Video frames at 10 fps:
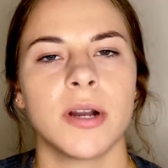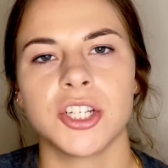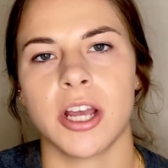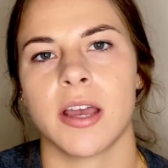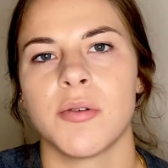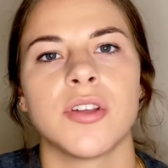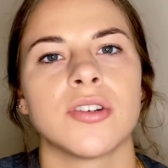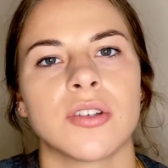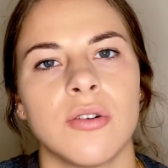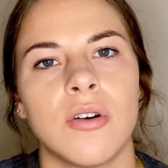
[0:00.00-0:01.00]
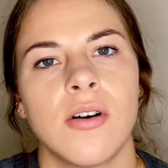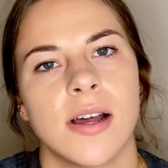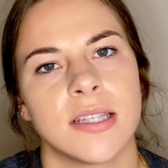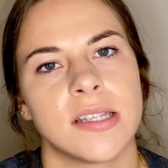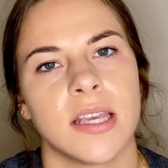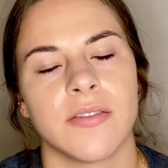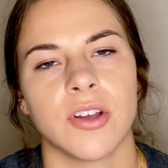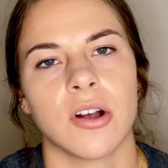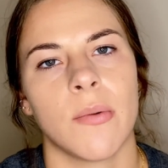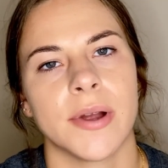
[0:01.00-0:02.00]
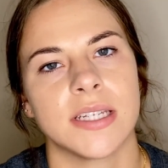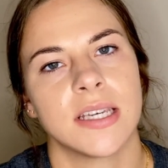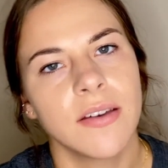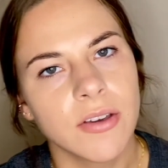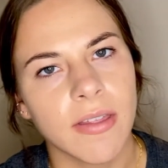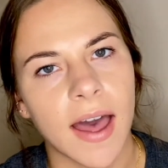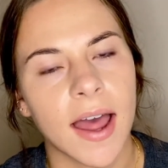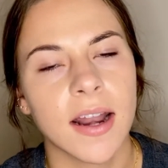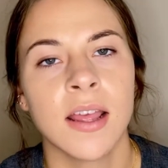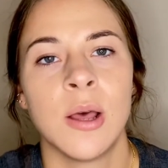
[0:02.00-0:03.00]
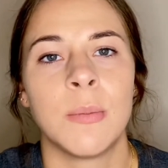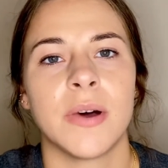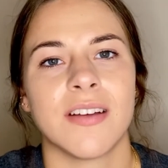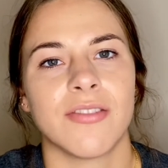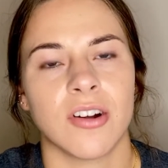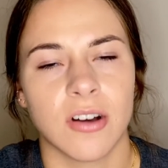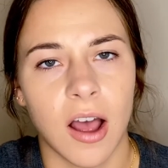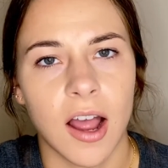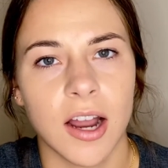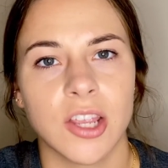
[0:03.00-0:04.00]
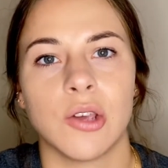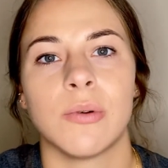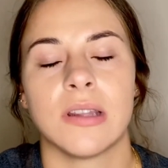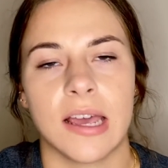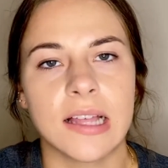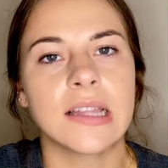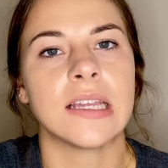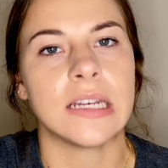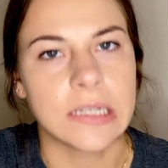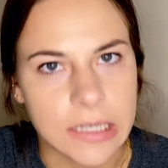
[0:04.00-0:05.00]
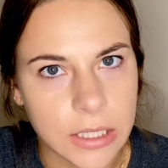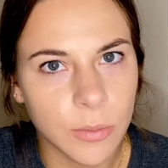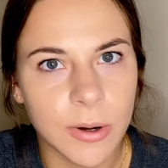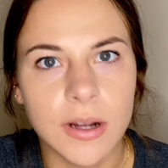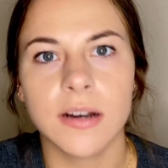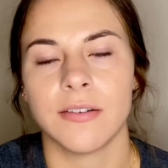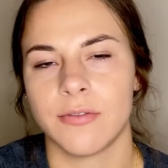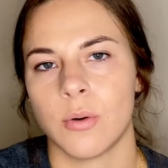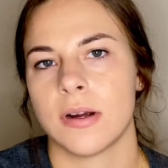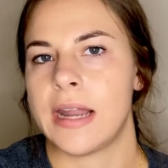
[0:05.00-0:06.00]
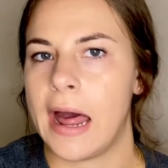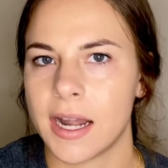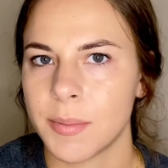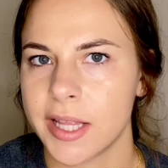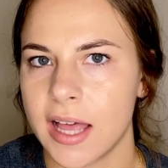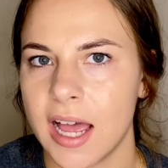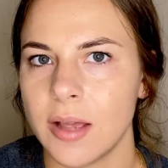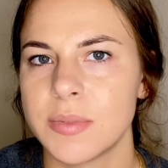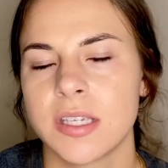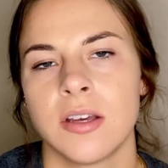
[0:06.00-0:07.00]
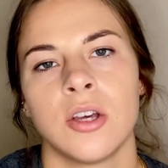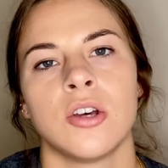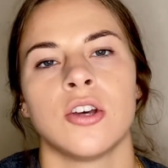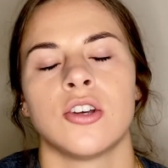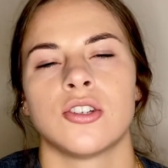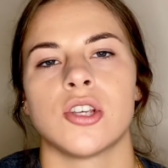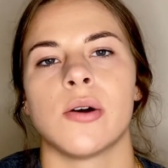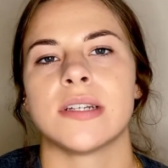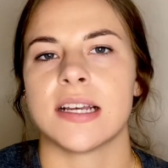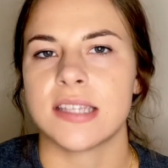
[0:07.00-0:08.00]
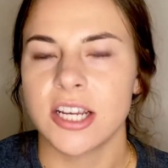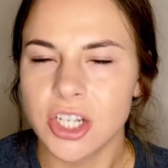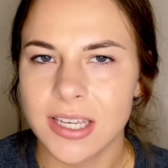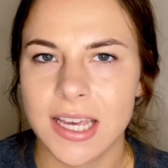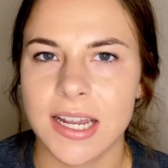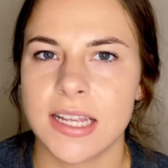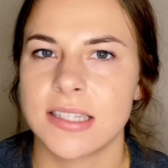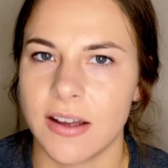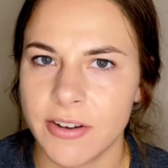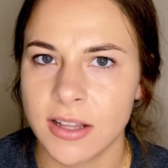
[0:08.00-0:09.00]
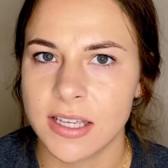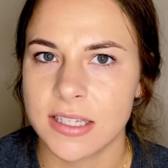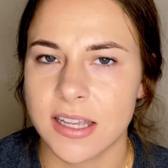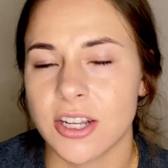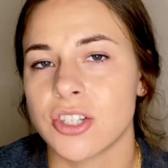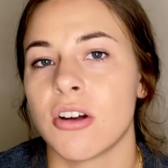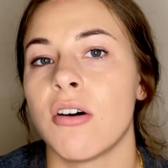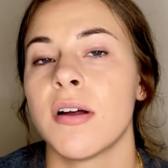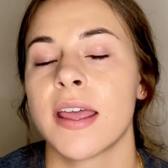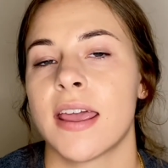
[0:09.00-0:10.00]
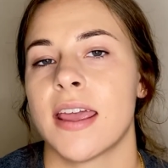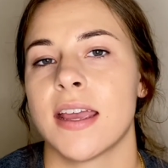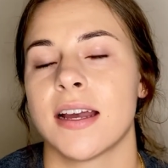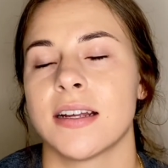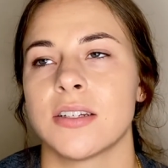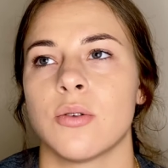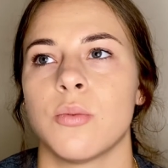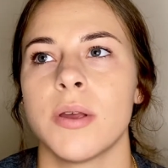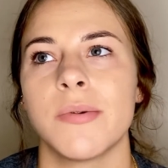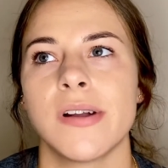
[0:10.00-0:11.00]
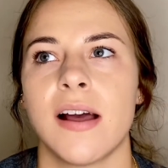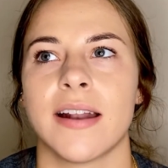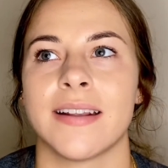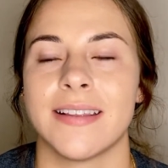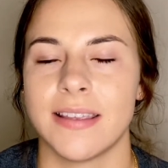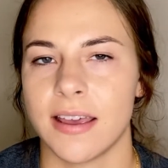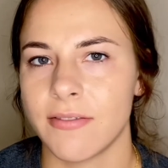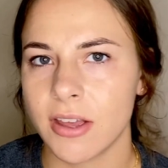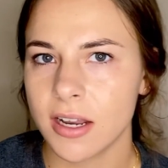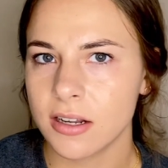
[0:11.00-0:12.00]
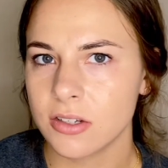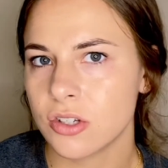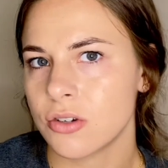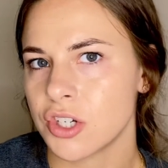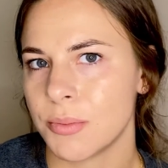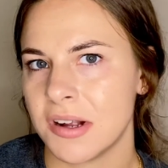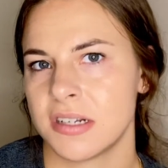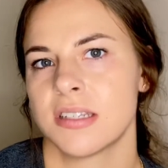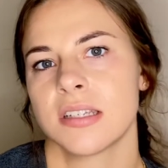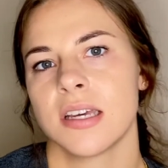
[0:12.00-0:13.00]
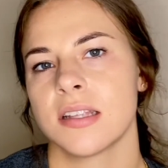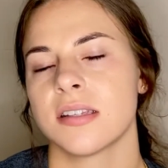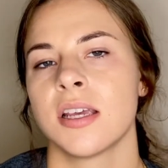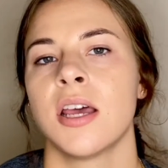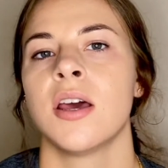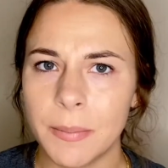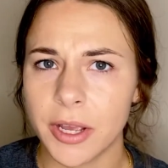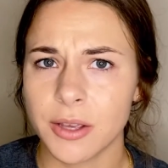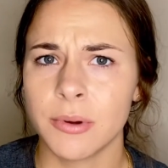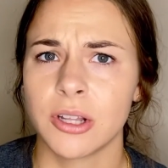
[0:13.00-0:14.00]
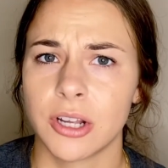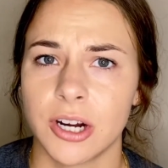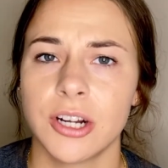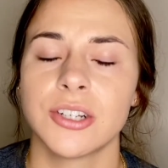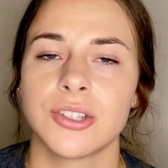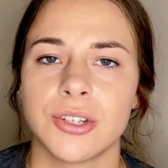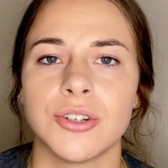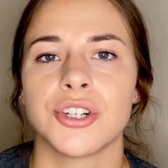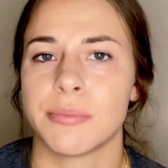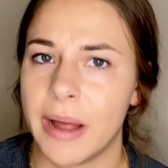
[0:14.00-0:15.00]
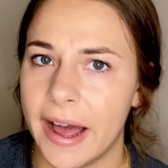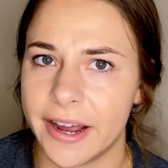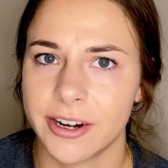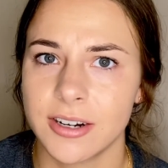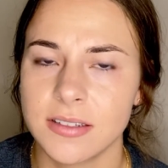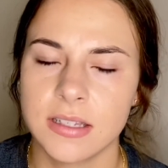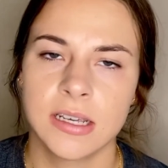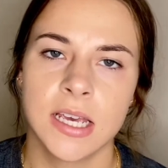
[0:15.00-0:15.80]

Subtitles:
to check in with your school and see if they're going to give you that, but if they're not, you will likely need one for anatomy labs. So a dissection kit is definitely essential, and we were not given suture practice kits, but you will learn suture patterns